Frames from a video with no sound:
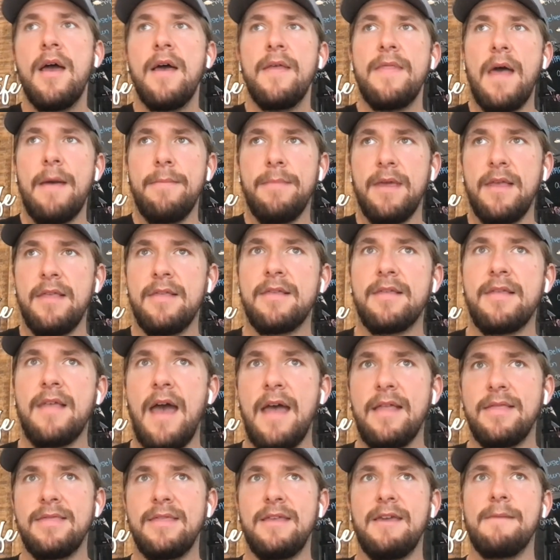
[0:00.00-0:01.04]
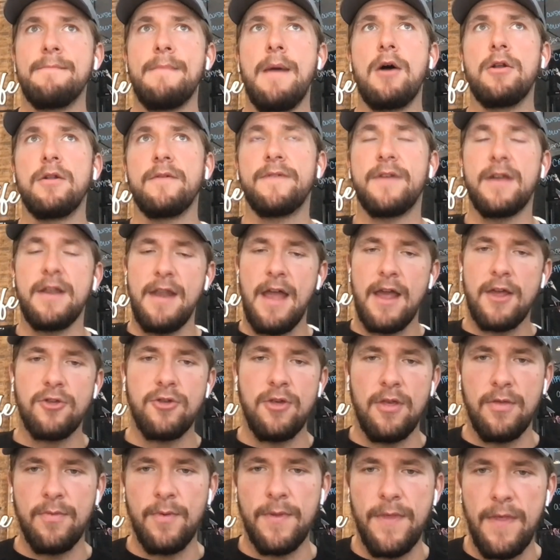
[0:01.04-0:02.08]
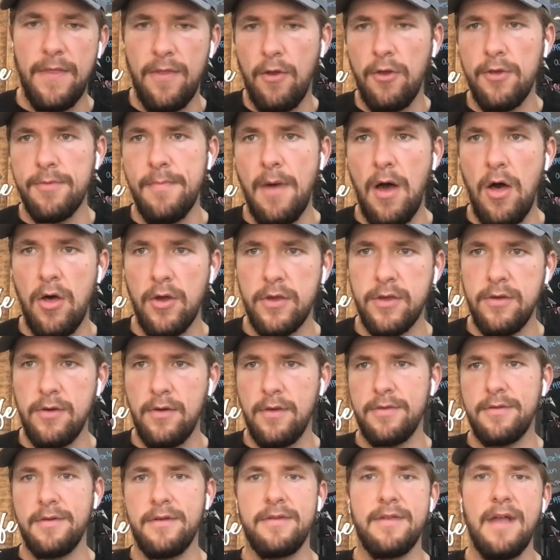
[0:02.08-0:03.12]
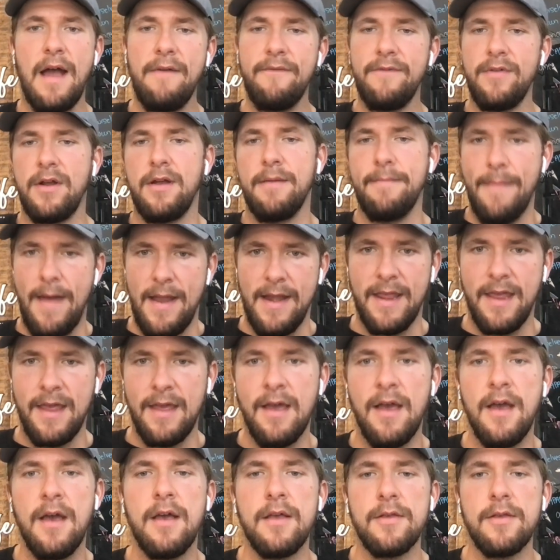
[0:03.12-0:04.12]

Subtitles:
That means that the amount of connections within those molecules, there's not very many.